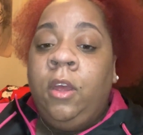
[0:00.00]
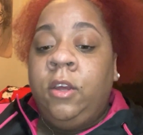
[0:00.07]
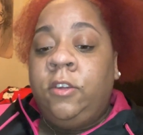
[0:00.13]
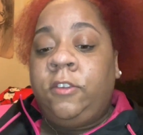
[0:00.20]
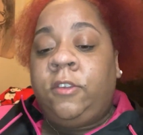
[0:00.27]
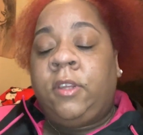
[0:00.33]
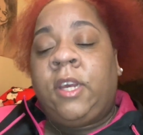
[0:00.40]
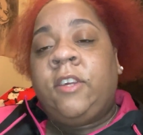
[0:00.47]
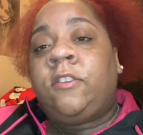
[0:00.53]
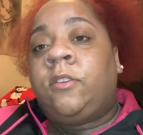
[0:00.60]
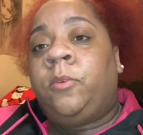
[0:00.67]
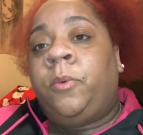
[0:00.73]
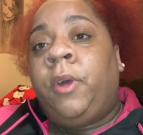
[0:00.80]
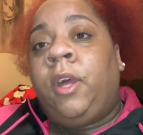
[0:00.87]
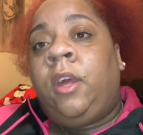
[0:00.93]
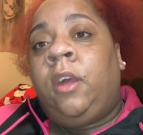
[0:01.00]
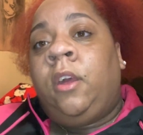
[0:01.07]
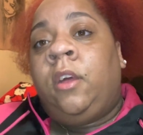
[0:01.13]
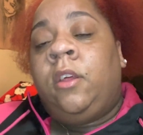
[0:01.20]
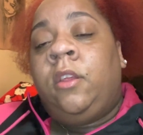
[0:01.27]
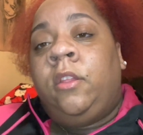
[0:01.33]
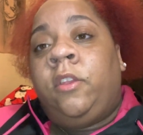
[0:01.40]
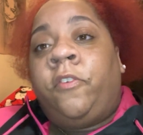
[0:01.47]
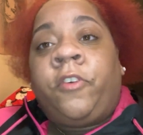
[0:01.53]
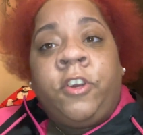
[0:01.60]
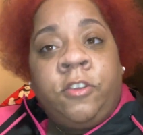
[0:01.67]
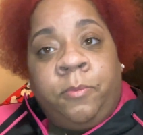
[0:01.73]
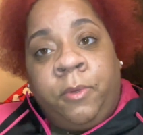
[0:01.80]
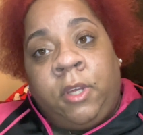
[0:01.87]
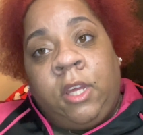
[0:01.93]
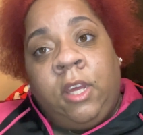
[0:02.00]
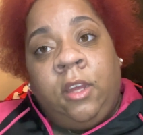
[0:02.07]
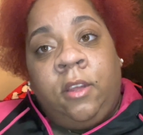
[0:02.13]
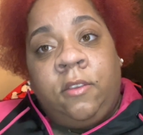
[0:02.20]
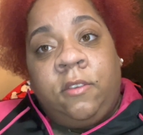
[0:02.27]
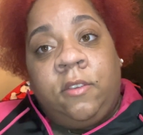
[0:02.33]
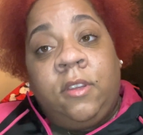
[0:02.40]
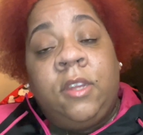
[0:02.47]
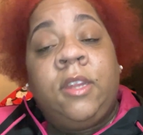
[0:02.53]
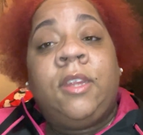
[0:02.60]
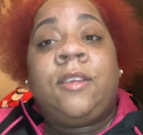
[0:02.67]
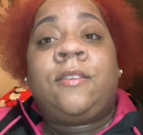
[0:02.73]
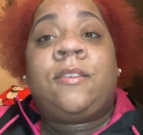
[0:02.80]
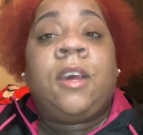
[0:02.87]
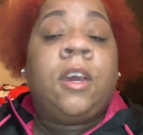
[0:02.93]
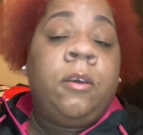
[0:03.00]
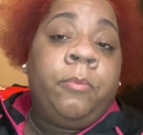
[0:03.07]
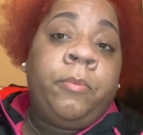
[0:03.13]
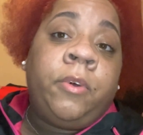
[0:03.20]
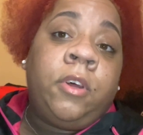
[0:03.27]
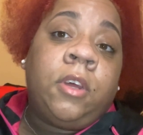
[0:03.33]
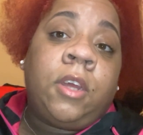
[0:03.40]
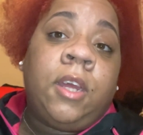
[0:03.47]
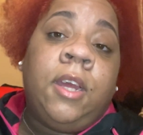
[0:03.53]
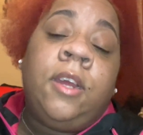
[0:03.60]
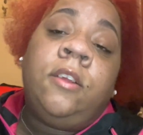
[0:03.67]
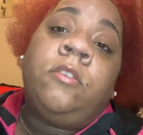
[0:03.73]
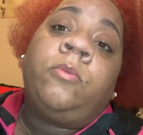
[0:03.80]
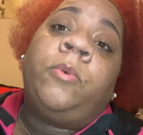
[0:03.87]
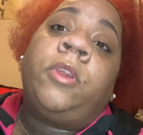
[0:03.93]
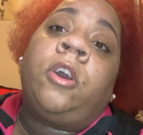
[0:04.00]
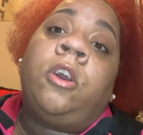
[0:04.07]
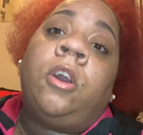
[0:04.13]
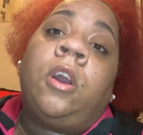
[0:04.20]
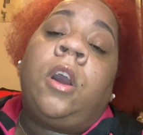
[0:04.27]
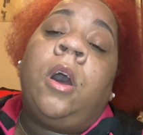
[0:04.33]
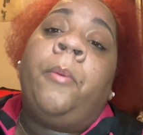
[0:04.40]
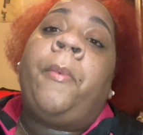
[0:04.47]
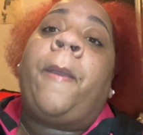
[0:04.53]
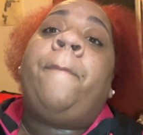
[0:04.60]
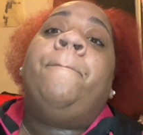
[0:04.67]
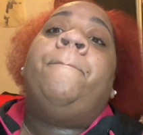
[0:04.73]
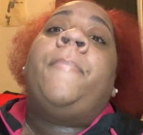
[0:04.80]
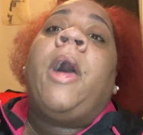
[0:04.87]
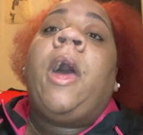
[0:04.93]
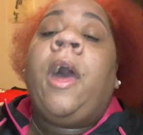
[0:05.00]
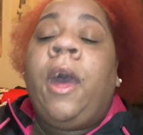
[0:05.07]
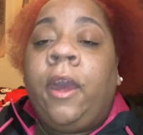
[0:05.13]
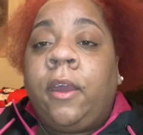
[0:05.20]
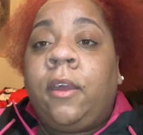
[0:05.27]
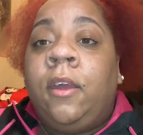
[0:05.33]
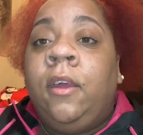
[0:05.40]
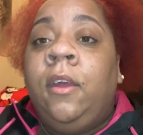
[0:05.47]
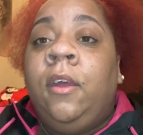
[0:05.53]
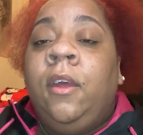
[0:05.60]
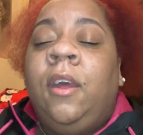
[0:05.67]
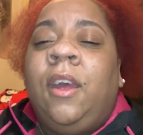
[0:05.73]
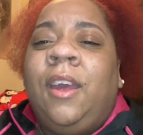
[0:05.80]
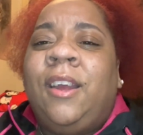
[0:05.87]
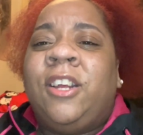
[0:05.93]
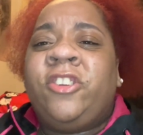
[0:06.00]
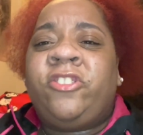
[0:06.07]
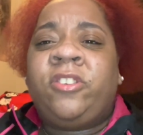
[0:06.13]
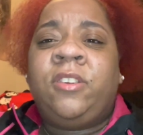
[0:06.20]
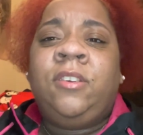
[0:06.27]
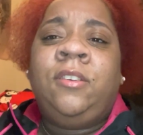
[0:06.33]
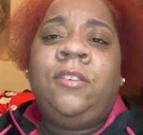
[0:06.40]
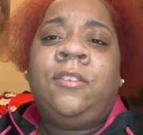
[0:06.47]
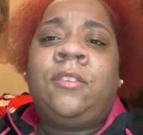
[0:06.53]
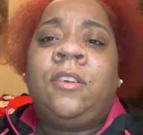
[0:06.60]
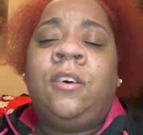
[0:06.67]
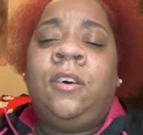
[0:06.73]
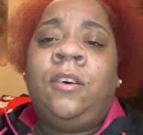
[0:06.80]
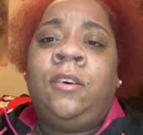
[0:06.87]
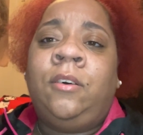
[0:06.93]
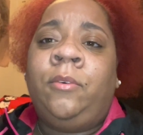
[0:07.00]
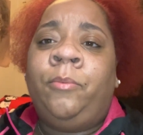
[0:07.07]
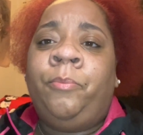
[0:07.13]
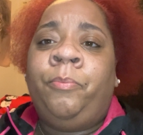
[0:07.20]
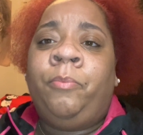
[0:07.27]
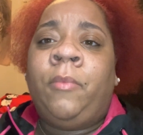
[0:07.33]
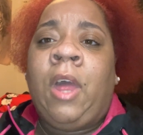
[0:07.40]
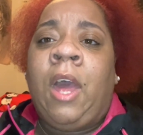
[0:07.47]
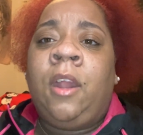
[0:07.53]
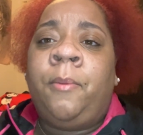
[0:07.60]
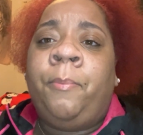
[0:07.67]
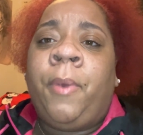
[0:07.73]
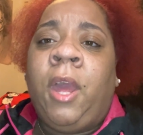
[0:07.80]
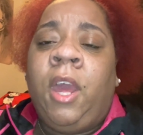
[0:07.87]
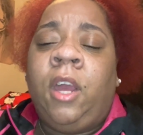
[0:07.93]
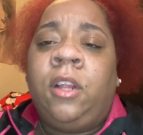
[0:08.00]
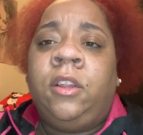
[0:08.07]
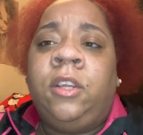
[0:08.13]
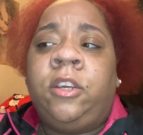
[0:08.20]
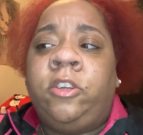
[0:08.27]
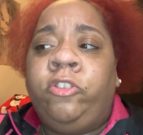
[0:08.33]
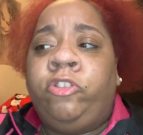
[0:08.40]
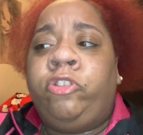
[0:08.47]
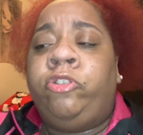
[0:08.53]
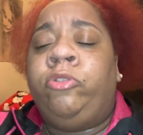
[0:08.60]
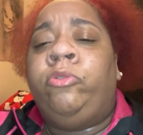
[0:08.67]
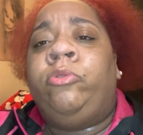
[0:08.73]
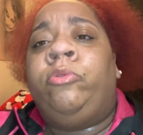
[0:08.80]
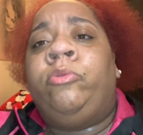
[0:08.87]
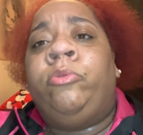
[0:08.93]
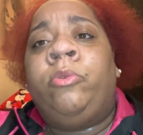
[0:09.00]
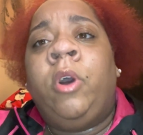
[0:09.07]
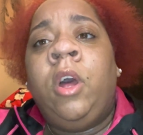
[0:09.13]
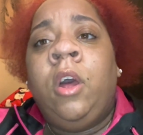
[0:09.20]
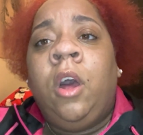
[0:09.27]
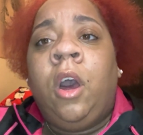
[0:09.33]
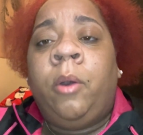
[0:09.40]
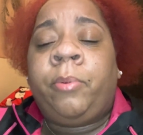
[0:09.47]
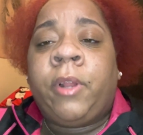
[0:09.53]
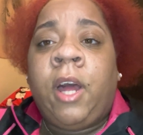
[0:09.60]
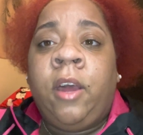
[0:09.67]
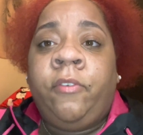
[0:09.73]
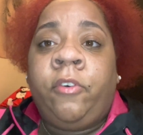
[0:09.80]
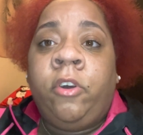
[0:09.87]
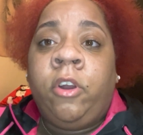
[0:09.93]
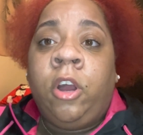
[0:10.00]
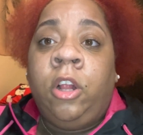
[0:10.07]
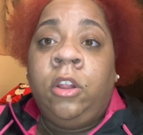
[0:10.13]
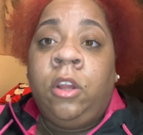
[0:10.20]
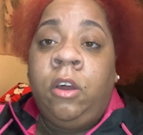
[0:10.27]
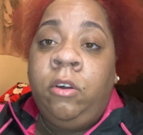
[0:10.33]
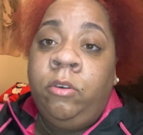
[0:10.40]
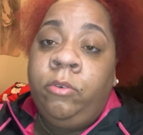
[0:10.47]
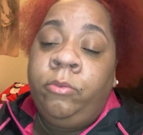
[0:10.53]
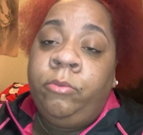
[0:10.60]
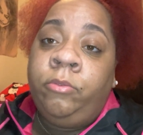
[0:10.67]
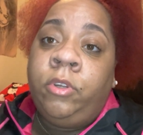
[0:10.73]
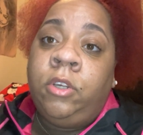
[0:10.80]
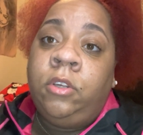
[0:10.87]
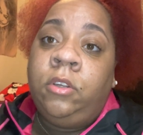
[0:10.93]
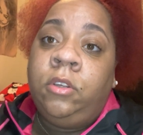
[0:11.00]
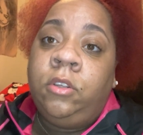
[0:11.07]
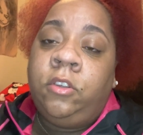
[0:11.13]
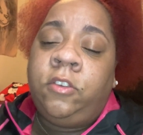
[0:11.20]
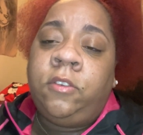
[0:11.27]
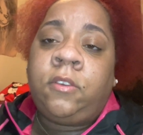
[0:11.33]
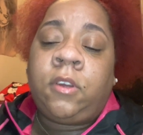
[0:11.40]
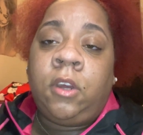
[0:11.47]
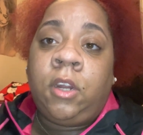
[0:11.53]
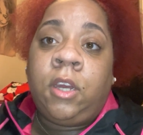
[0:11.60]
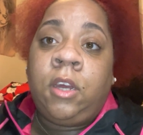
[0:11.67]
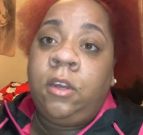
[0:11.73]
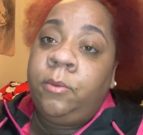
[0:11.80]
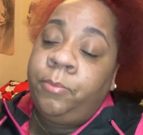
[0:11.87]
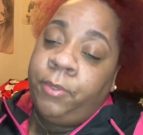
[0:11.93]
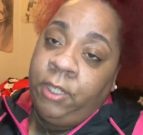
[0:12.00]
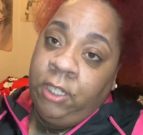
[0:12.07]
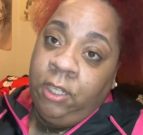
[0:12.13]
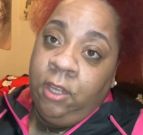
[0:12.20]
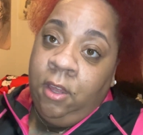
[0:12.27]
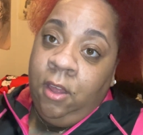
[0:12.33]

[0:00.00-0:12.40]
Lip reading: So that's the way the first book ends. The second book ends with her coming back, and she's at a bank looking to apply for a loan to start a company.